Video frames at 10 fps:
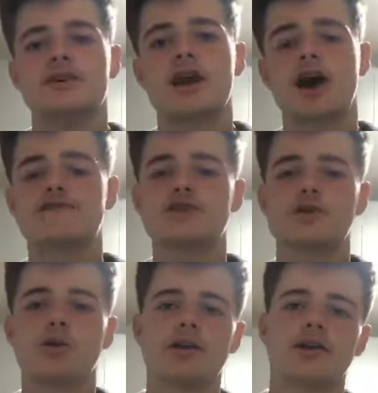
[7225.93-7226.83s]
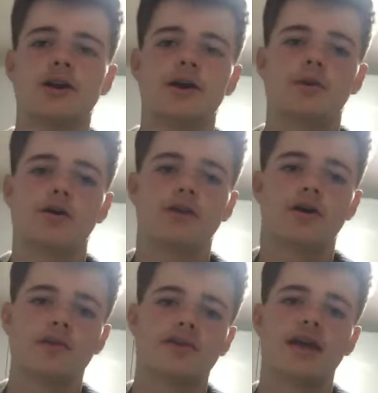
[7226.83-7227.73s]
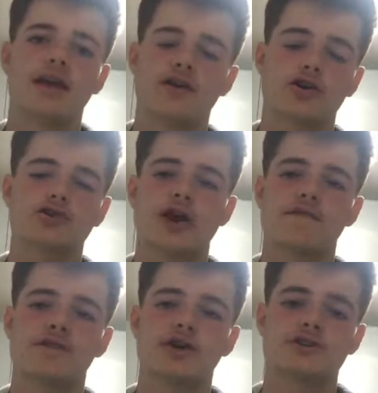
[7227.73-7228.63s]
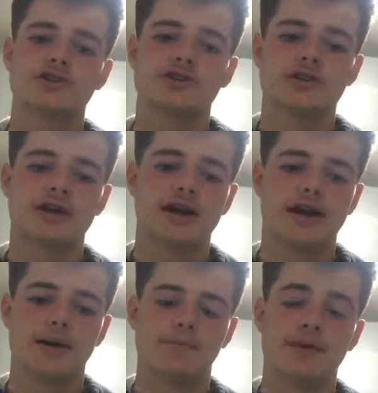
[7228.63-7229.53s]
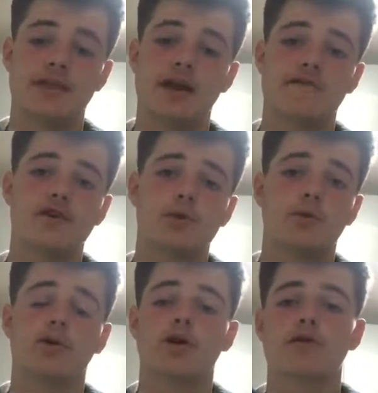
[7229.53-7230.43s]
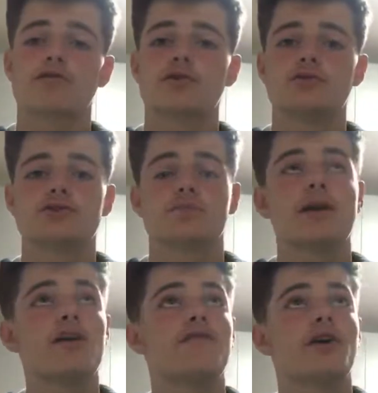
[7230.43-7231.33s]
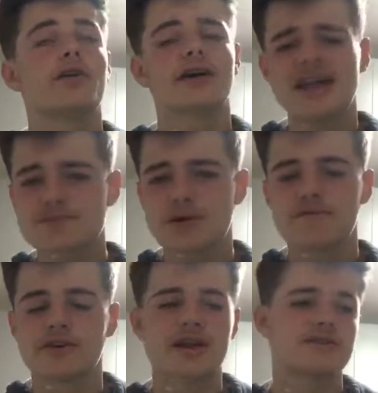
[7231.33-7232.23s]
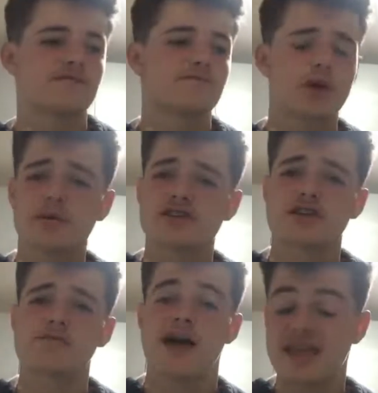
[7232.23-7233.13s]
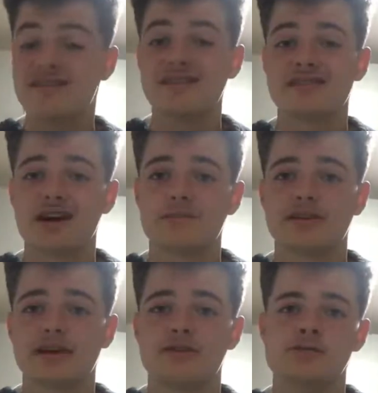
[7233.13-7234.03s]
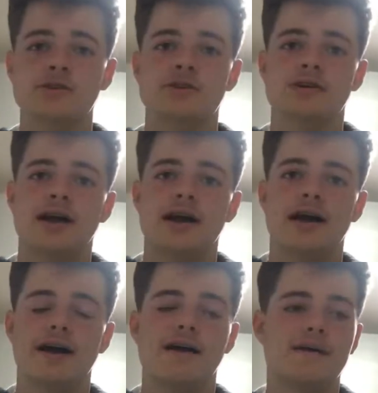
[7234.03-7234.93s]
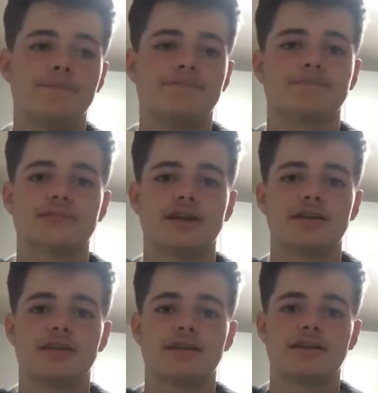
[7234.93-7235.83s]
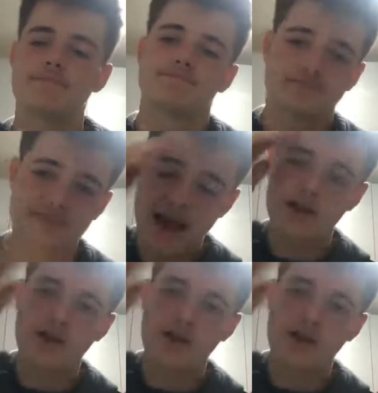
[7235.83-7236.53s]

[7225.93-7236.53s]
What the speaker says: Cardiff 2-1 on the day here at Craven Cottage. But Fulham will go through to the playoff final against Brentford, as I've probably said about 18 times now. Yeah, adios.